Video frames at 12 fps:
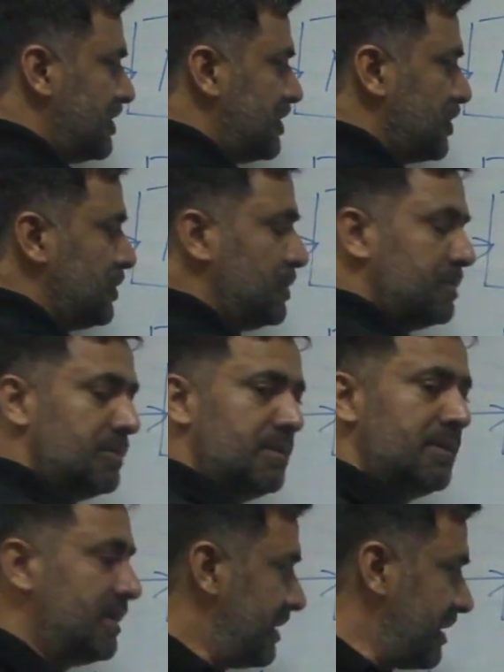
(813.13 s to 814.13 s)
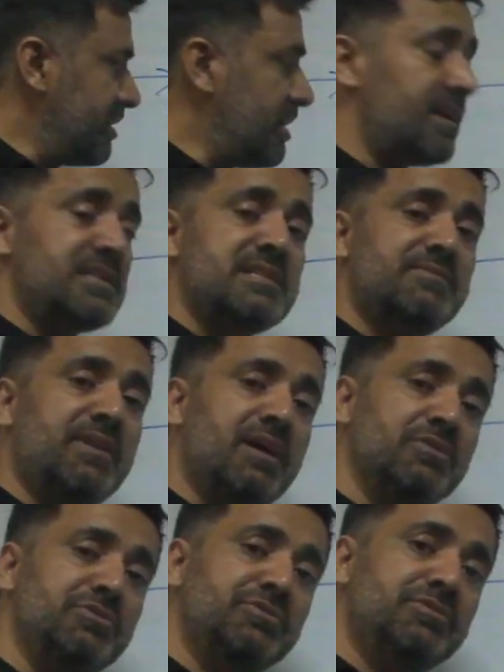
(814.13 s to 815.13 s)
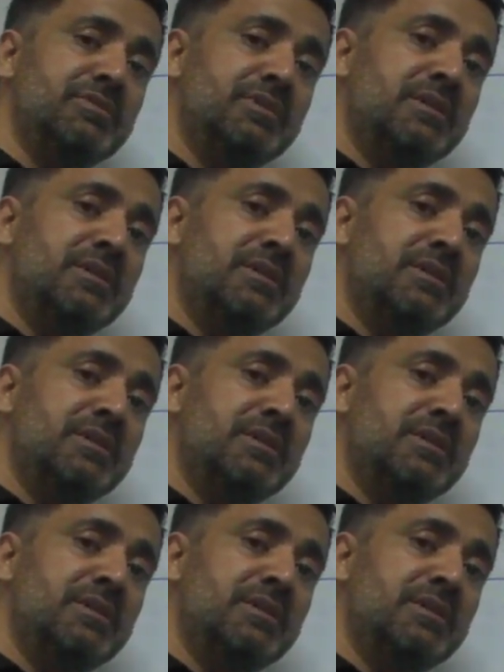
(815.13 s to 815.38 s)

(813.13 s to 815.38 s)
2, regardless of how you